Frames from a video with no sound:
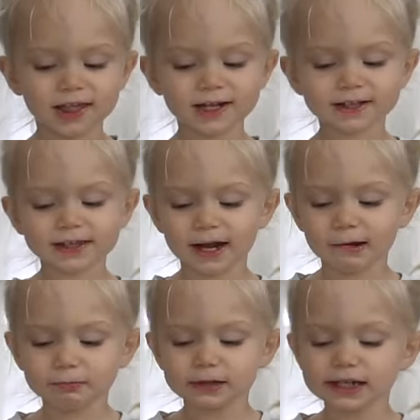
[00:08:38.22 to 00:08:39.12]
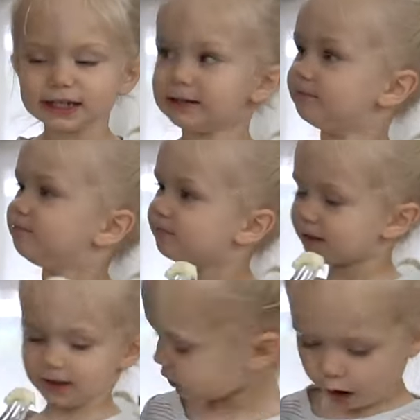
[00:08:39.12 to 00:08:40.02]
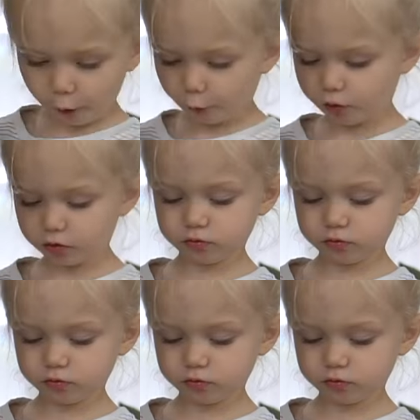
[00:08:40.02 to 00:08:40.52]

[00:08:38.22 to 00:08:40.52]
You want to try it? No.